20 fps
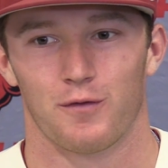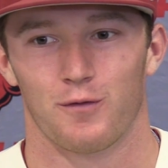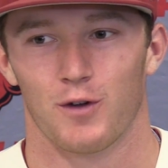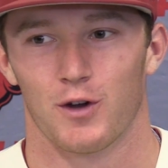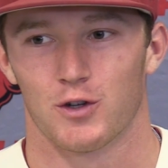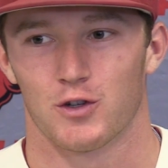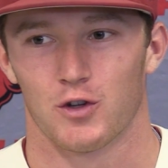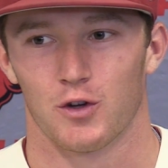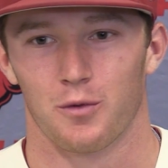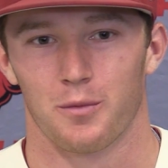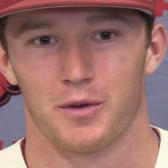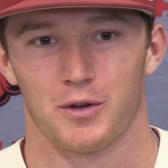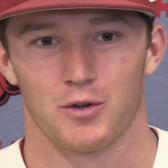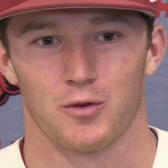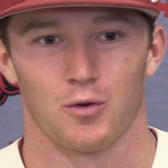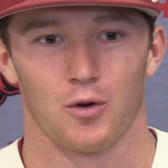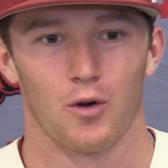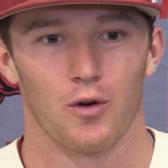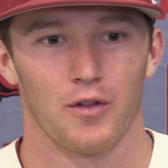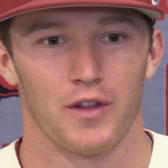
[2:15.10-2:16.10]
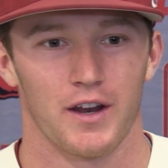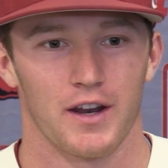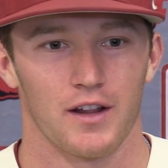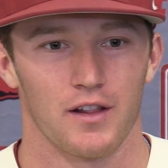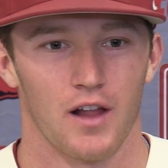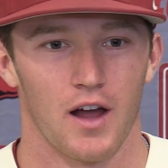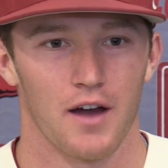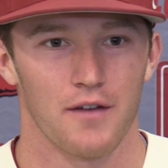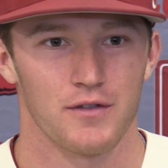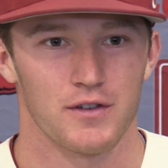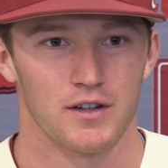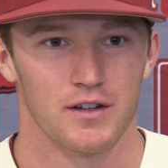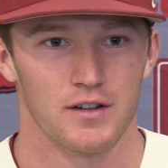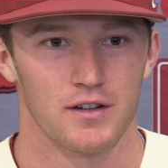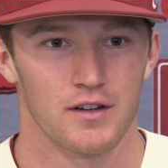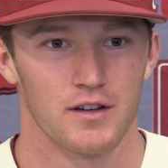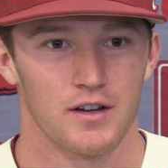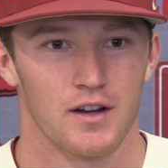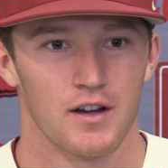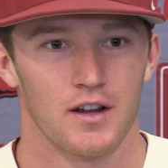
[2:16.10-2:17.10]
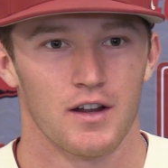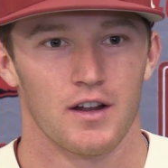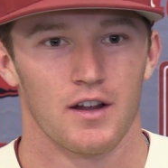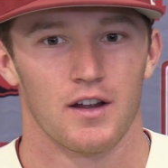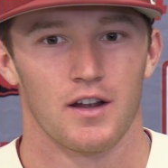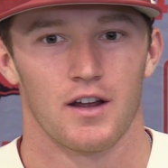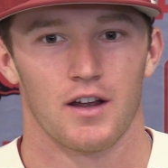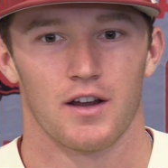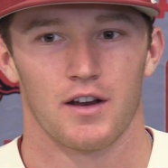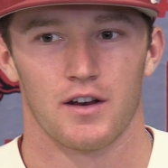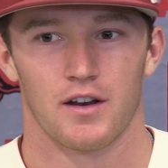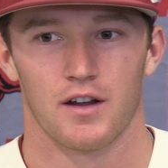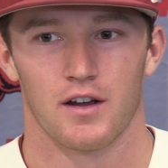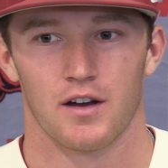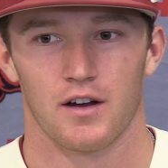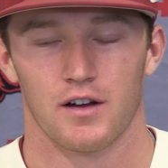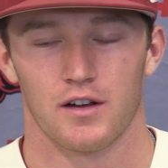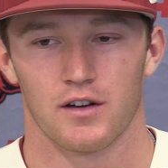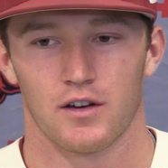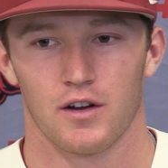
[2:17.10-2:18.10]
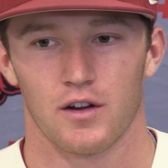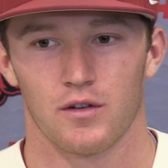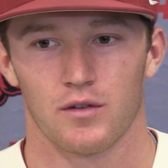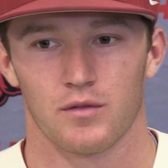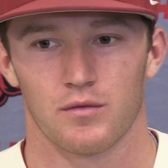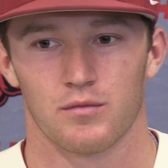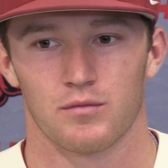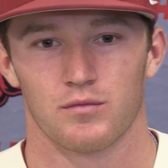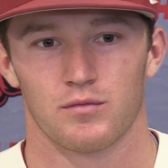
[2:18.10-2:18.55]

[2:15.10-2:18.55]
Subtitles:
assume his role that he left, and you know,